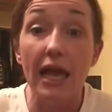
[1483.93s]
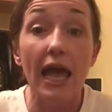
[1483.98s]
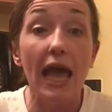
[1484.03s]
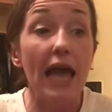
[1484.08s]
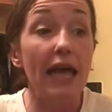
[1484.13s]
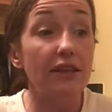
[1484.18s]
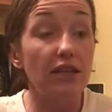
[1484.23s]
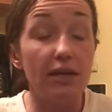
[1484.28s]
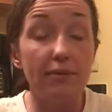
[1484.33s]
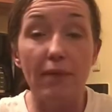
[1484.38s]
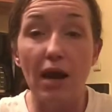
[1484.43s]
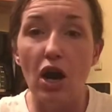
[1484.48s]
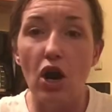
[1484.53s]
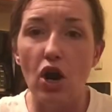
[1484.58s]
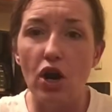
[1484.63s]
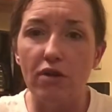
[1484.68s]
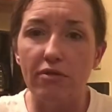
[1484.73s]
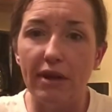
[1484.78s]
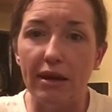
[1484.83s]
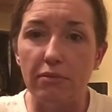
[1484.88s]
and like my
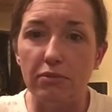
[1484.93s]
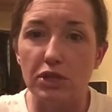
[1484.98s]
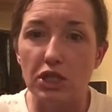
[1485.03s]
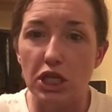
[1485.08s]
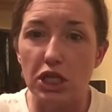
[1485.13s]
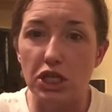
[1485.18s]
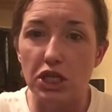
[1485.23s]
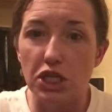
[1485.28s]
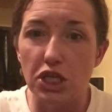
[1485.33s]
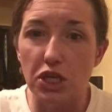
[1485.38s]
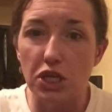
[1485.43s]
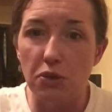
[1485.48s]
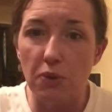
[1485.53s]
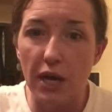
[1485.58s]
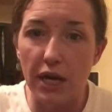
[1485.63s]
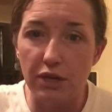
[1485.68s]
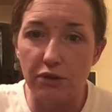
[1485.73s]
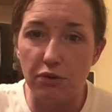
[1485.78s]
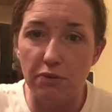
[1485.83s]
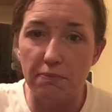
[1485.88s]
heart rate was like
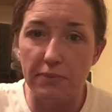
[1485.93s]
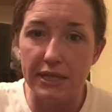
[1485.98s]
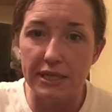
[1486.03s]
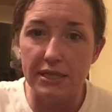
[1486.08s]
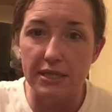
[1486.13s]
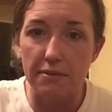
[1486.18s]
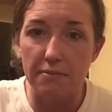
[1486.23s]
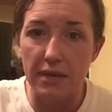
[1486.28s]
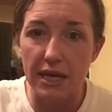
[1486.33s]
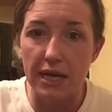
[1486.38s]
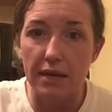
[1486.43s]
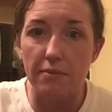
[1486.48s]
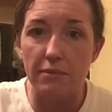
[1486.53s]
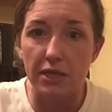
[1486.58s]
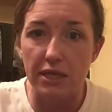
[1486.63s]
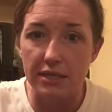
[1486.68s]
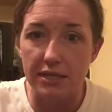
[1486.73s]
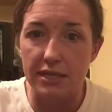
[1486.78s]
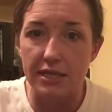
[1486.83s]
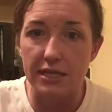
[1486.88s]
200 beats a minute
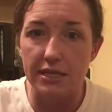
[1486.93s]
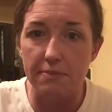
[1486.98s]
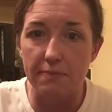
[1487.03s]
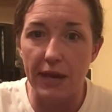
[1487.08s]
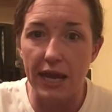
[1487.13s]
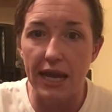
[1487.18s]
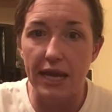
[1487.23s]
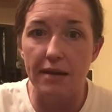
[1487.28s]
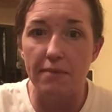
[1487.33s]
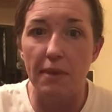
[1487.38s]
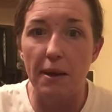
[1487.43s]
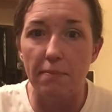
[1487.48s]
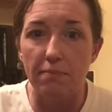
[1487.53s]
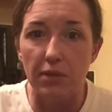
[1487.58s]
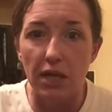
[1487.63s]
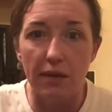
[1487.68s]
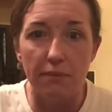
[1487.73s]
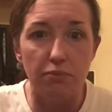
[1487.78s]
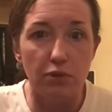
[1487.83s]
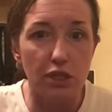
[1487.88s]
because of this pain and my
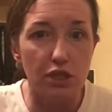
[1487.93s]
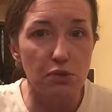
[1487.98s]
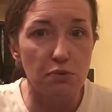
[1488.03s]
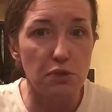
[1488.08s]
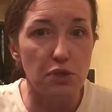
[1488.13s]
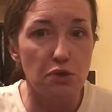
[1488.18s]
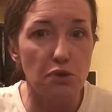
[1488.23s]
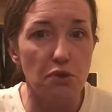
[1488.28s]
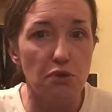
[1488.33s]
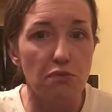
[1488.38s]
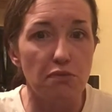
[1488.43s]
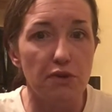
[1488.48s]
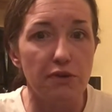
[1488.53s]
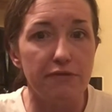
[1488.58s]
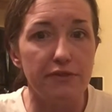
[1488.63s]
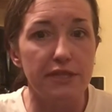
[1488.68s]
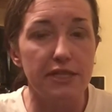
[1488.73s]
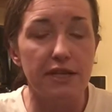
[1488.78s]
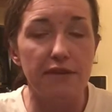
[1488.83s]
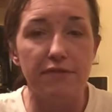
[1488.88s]
blood pressure was through the roof
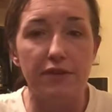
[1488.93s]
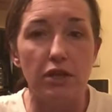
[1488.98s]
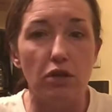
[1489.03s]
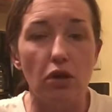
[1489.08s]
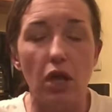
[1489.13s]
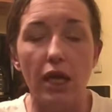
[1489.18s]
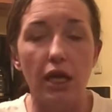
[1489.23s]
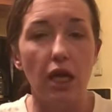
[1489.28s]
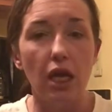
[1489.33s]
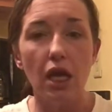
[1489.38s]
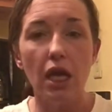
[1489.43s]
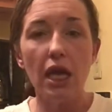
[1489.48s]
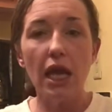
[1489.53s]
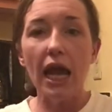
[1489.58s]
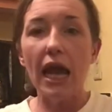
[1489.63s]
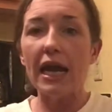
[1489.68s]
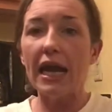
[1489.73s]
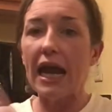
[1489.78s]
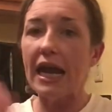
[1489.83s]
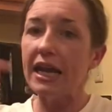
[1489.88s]
and stuff and they're like
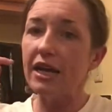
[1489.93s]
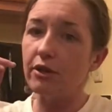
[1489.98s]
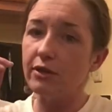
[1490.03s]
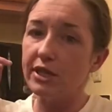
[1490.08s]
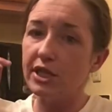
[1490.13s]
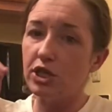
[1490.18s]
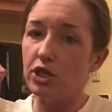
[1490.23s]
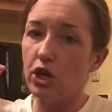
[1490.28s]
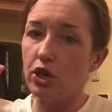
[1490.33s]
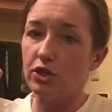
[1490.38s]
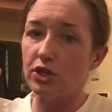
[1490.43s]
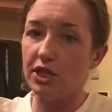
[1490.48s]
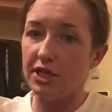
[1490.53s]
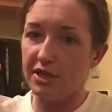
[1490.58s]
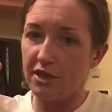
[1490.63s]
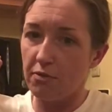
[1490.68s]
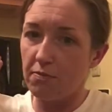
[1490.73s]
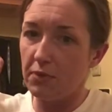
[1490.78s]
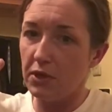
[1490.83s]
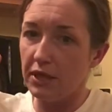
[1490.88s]
and I hear these nurses
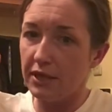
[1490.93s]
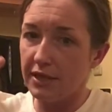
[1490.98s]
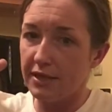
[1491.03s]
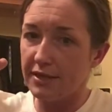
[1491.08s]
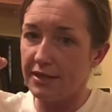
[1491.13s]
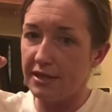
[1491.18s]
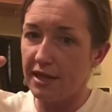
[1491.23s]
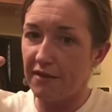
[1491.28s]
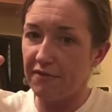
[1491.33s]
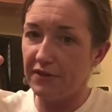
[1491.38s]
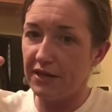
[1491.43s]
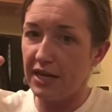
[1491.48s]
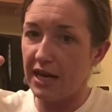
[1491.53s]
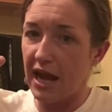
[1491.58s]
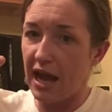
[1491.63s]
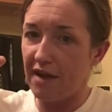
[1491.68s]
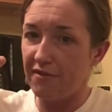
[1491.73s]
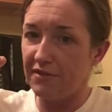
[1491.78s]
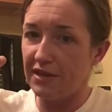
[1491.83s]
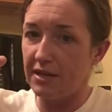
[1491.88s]
they're putting this stuff in
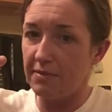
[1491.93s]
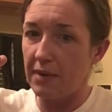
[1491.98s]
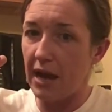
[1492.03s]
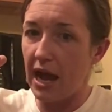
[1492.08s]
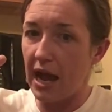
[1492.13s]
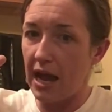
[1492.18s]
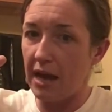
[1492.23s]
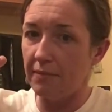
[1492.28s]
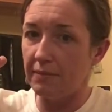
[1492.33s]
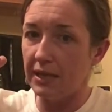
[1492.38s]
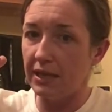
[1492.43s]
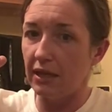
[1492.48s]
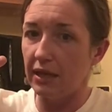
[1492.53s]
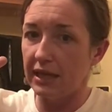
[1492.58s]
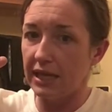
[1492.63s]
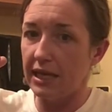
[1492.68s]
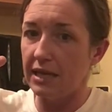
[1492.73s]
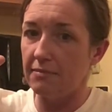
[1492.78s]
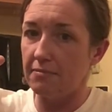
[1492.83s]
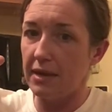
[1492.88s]
an IV behind me
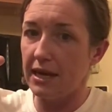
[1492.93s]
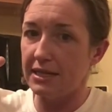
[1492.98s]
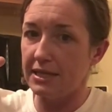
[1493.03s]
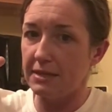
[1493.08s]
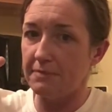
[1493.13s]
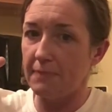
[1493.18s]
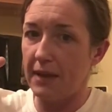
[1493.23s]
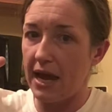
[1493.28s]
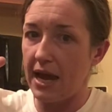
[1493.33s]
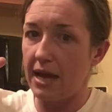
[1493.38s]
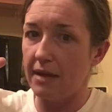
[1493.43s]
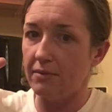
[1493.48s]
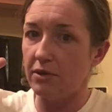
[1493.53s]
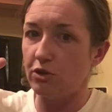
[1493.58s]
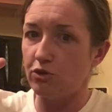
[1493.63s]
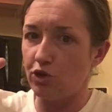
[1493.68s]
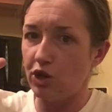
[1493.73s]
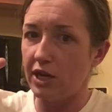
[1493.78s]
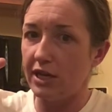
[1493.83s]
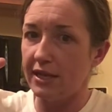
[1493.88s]
like in my spine they're
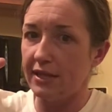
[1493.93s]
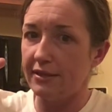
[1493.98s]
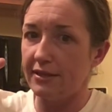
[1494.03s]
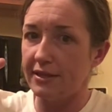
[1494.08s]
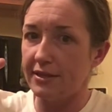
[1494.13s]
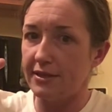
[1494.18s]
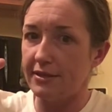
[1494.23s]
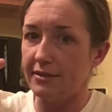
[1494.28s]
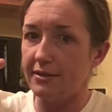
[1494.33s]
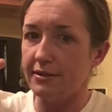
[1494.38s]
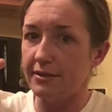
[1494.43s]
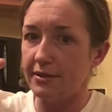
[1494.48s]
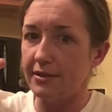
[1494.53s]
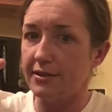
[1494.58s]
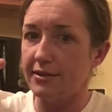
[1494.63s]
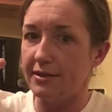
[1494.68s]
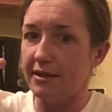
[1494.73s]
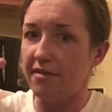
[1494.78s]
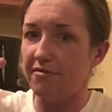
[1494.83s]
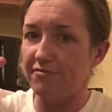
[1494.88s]
trying to get this this
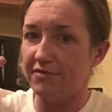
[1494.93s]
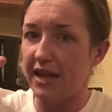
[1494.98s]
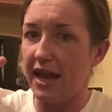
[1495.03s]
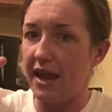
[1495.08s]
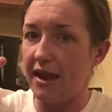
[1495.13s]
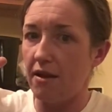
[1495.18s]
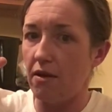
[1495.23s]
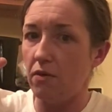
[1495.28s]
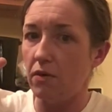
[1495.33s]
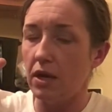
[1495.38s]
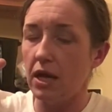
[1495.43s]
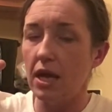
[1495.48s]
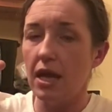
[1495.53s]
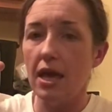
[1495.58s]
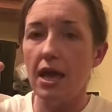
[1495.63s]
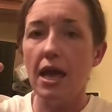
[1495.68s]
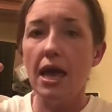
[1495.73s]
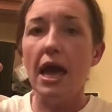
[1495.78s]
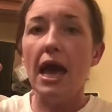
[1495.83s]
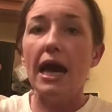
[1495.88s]
stuff down
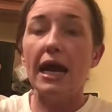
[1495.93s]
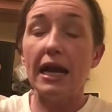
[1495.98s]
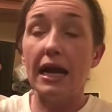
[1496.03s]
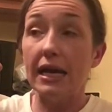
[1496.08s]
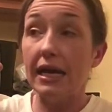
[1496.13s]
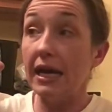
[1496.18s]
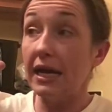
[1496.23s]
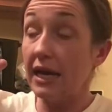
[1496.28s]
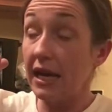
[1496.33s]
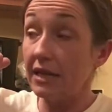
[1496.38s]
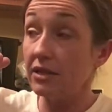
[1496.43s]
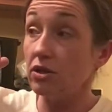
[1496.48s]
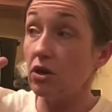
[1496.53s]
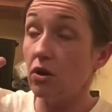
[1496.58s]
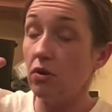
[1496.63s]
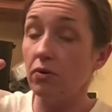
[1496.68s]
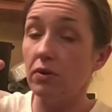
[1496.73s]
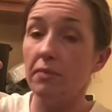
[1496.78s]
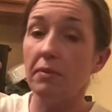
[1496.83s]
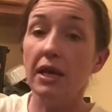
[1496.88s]
and I and I
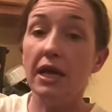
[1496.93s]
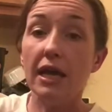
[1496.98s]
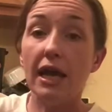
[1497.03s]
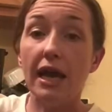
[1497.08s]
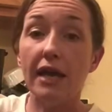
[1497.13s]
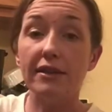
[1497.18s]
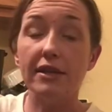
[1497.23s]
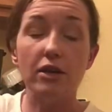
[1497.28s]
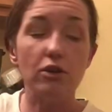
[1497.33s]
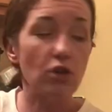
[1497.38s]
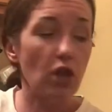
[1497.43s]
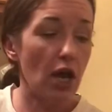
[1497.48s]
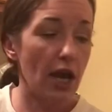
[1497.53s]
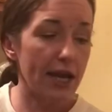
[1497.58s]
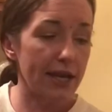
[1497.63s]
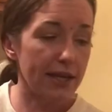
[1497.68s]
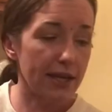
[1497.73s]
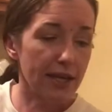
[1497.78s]
told them and they're like